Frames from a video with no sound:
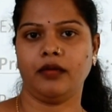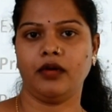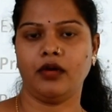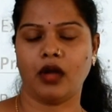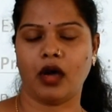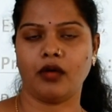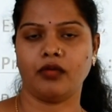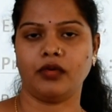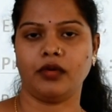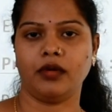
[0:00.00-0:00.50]

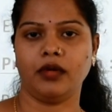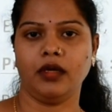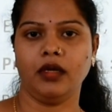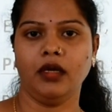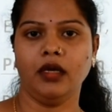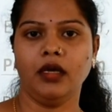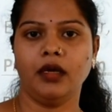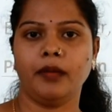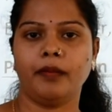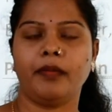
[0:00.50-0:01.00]
noun.
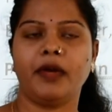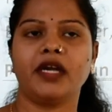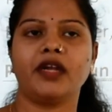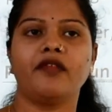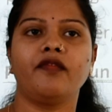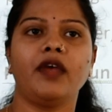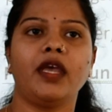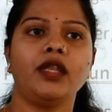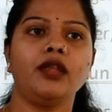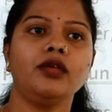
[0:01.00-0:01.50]

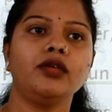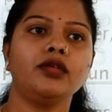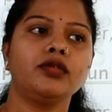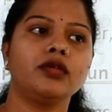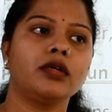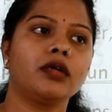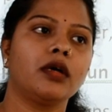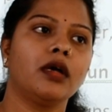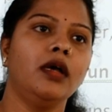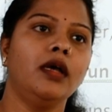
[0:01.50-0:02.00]
But when you
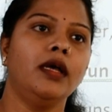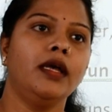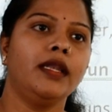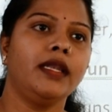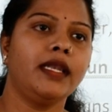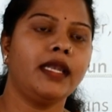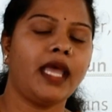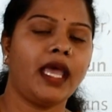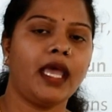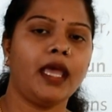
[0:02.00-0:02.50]
took
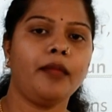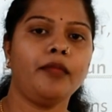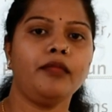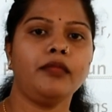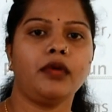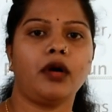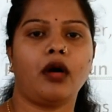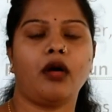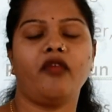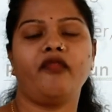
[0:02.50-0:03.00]

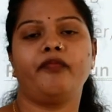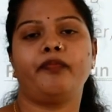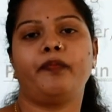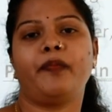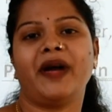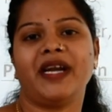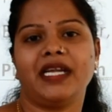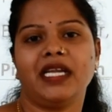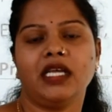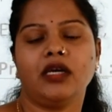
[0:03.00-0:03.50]
name
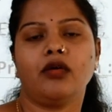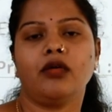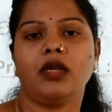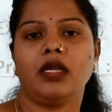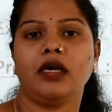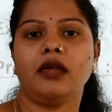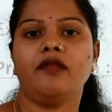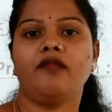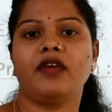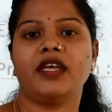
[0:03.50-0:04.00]
of
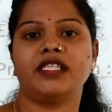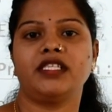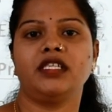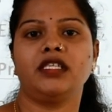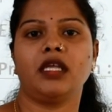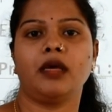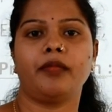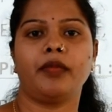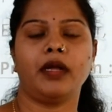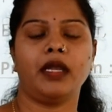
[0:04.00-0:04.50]
particular
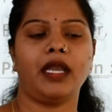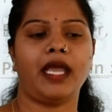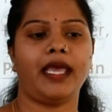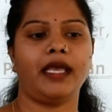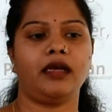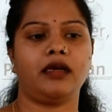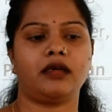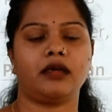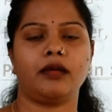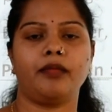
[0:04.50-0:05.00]
vegetable
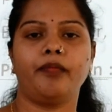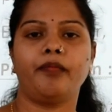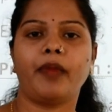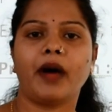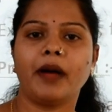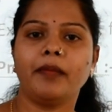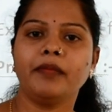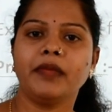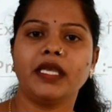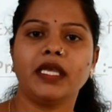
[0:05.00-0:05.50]
like
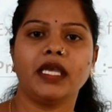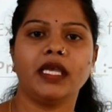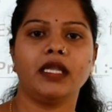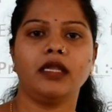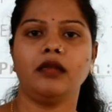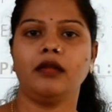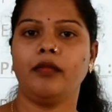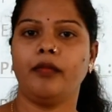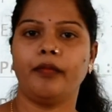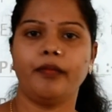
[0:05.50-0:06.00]

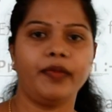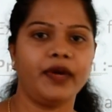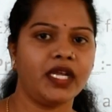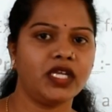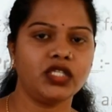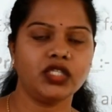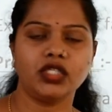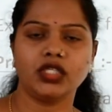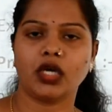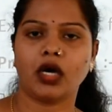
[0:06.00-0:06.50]
pumpkin,
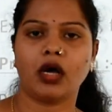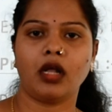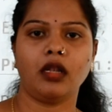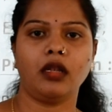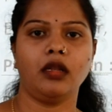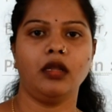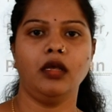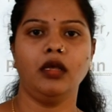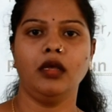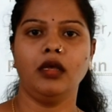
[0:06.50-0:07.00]

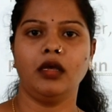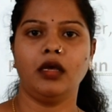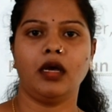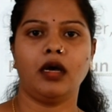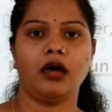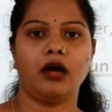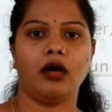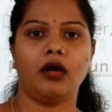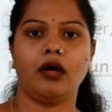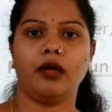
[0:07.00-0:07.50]
brinjal,
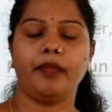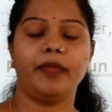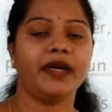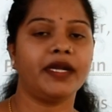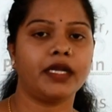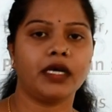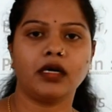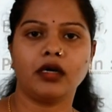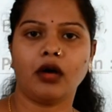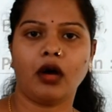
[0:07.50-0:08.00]
or
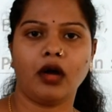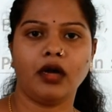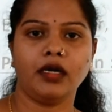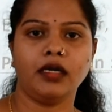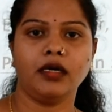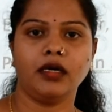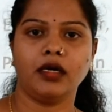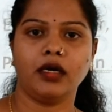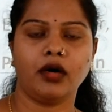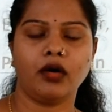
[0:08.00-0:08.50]
bitter
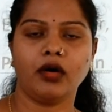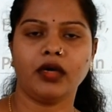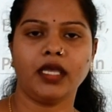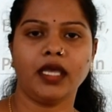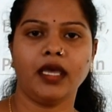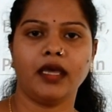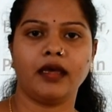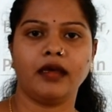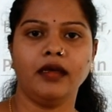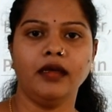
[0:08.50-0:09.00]
gourd,
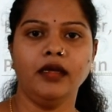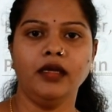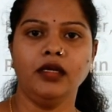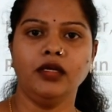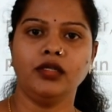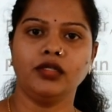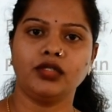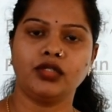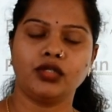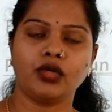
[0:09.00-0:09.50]
okay.
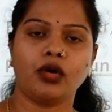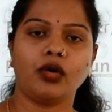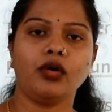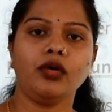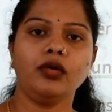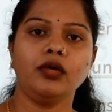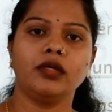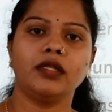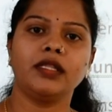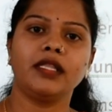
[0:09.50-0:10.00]

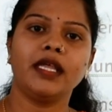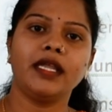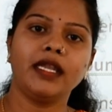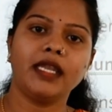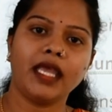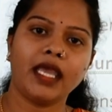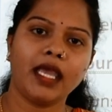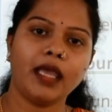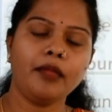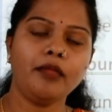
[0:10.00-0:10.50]
So, the
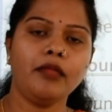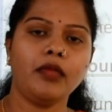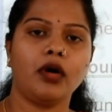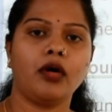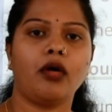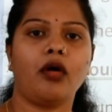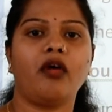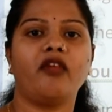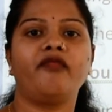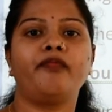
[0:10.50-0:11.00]

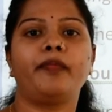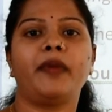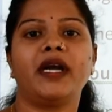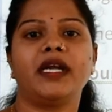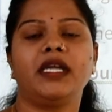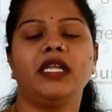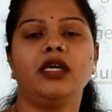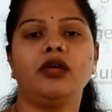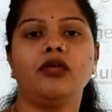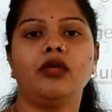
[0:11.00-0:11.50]
name of
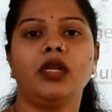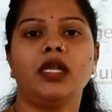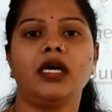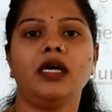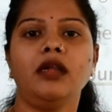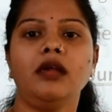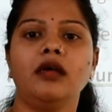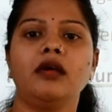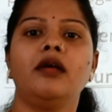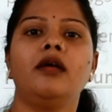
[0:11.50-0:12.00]

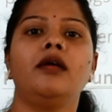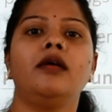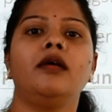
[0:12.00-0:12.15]
particular